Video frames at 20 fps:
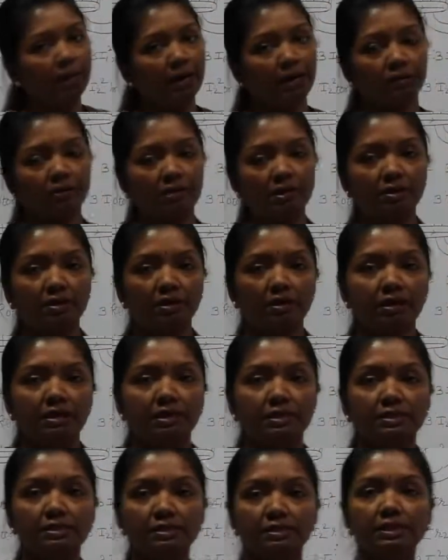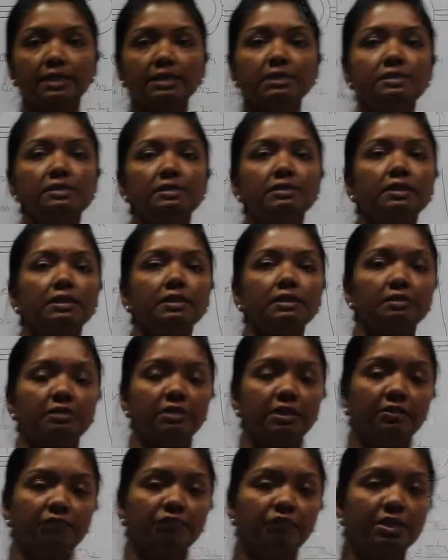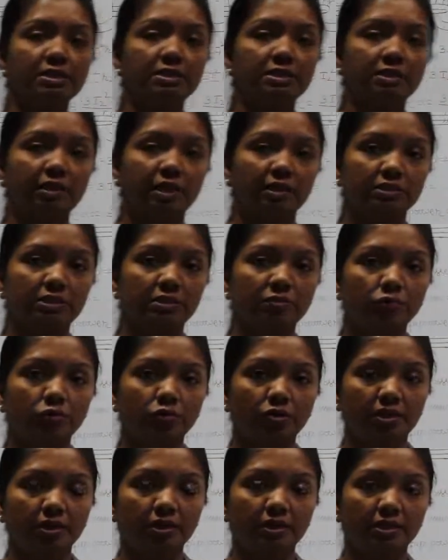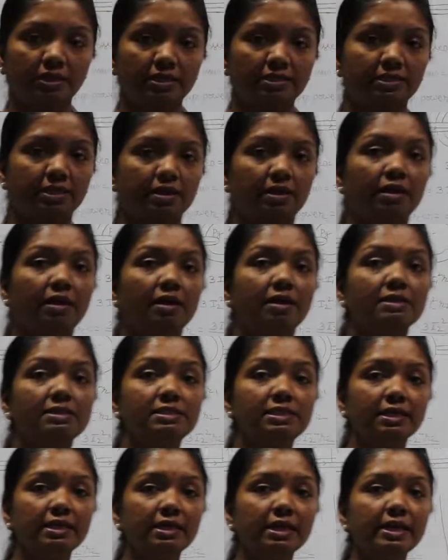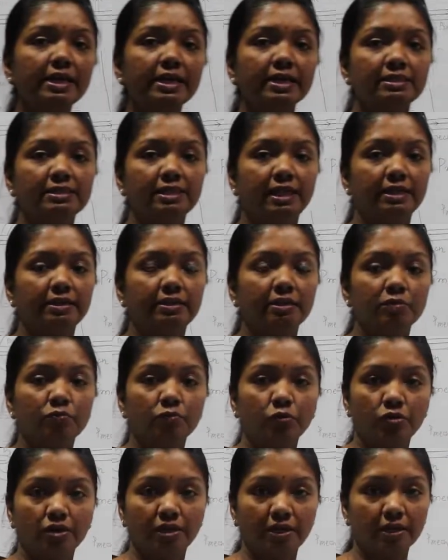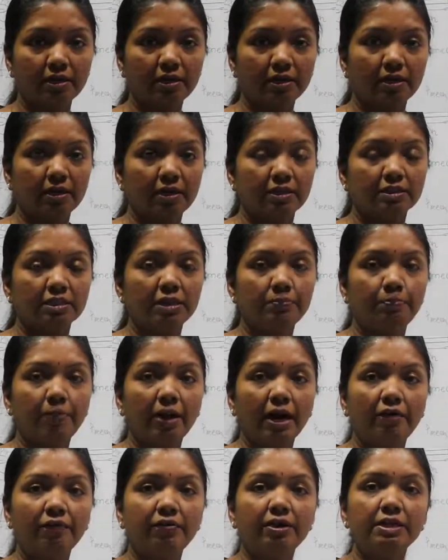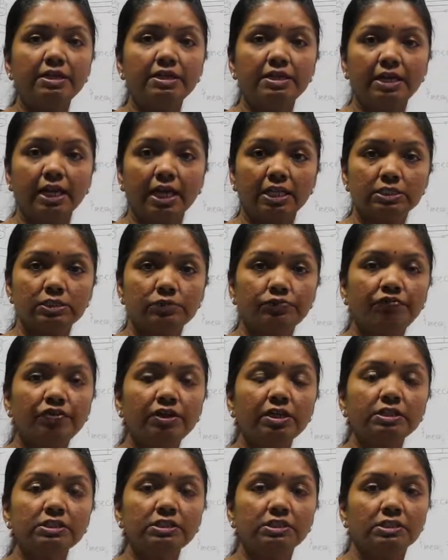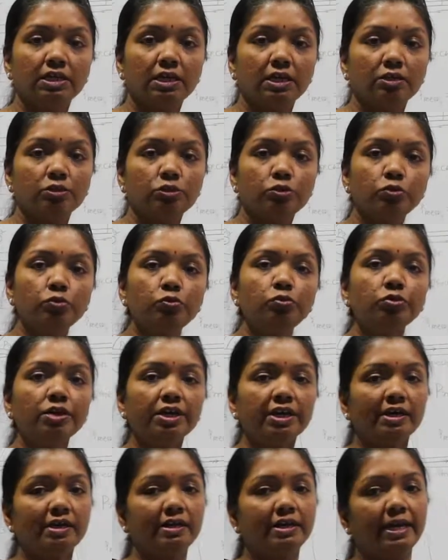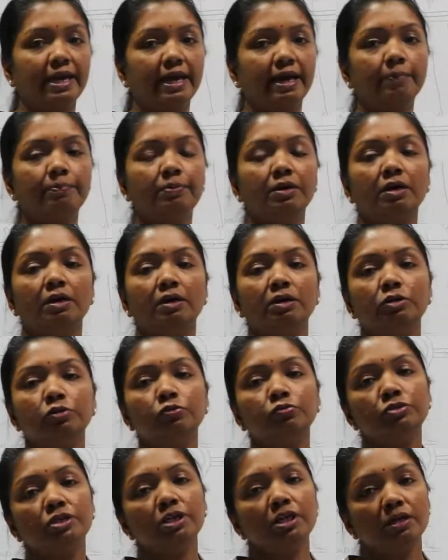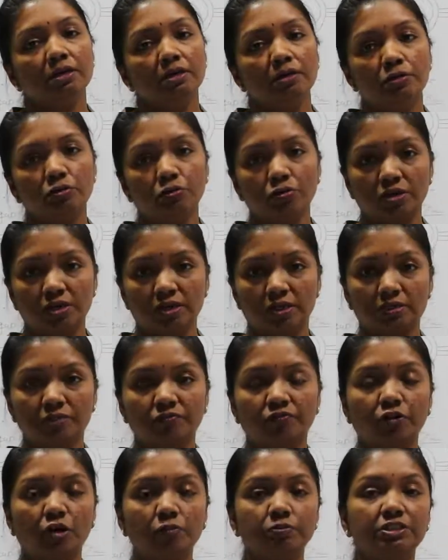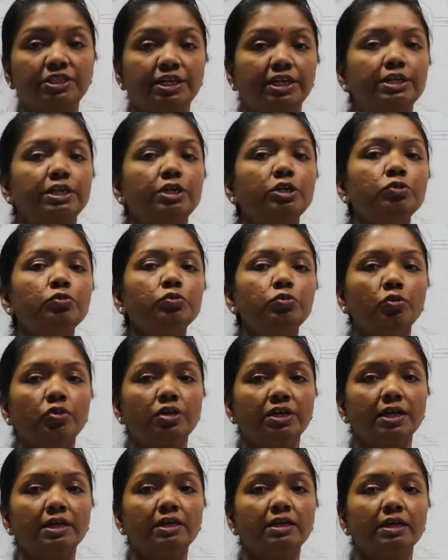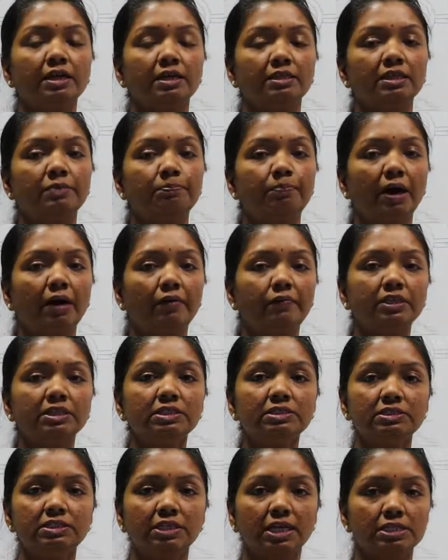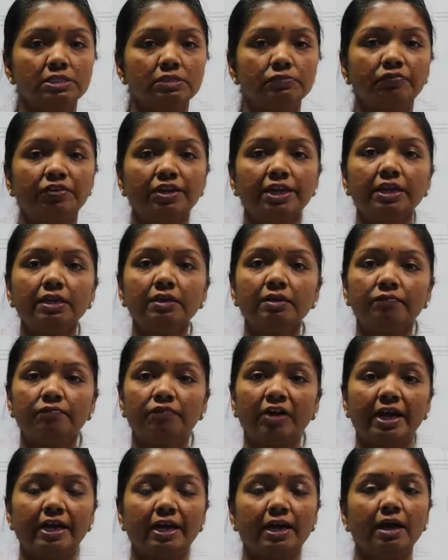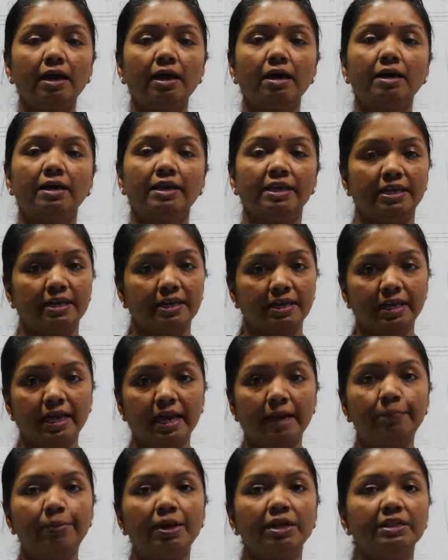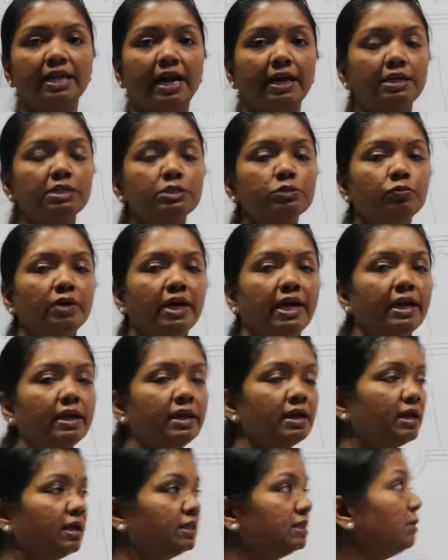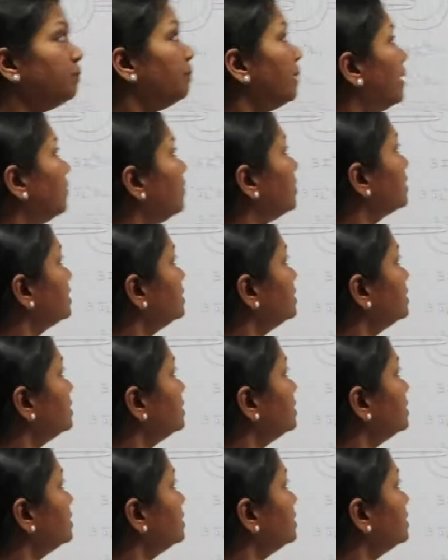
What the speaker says: power. Since the 3-phase induction motor is a singly excited motor, the power transfers through air gap to the rotor. From stator to rotor, the power is transferring via air gap, and that is why the power